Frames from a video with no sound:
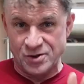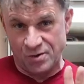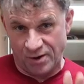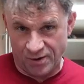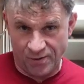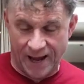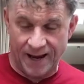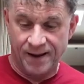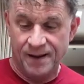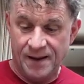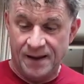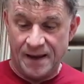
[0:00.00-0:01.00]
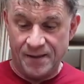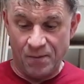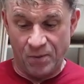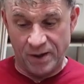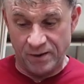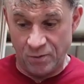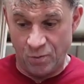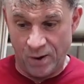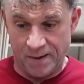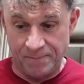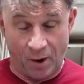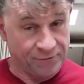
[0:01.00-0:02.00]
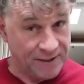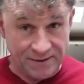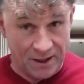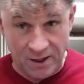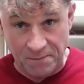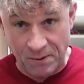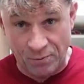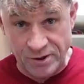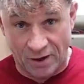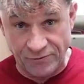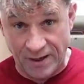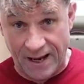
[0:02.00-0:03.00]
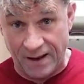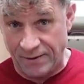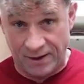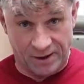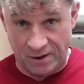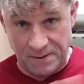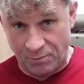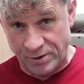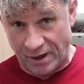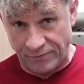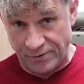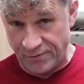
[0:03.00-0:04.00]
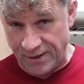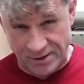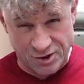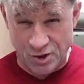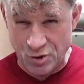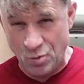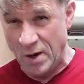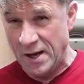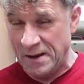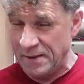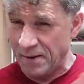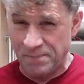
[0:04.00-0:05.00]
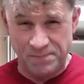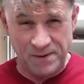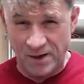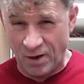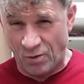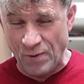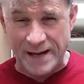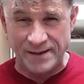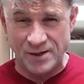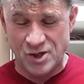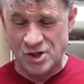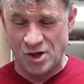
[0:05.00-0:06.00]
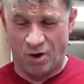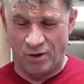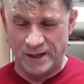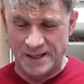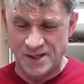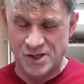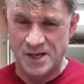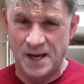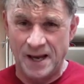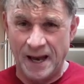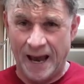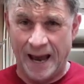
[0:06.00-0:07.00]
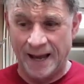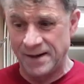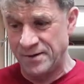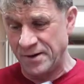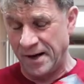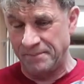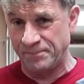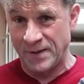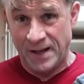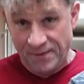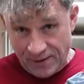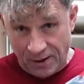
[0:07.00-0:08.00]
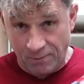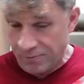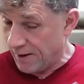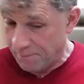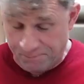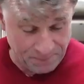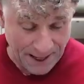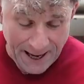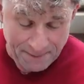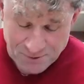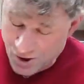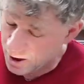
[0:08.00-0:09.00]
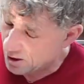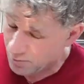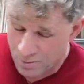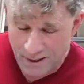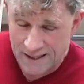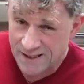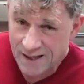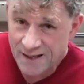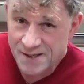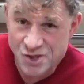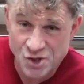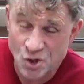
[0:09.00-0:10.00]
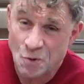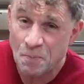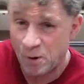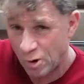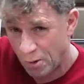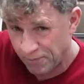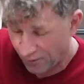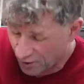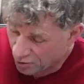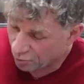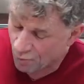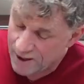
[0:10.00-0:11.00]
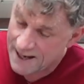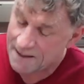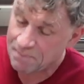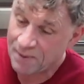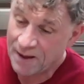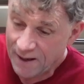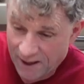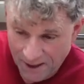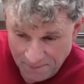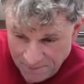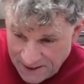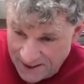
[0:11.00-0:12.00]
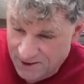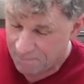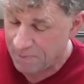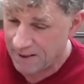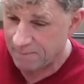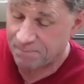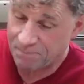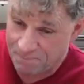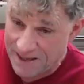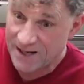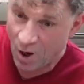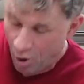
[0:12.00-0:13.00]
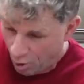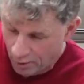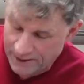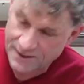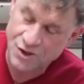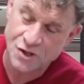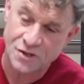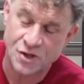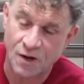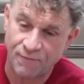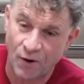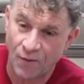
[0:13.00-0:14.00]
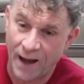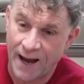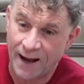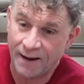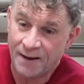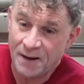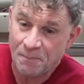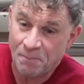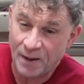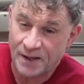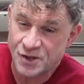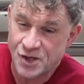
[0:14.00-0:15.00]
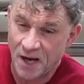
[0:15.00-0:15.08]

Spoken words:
and all of that, and then we're going to I think they're going to be redundant. They're horrendous size, and they're absolutely superb for grip, getting you big heights and stuff like that, but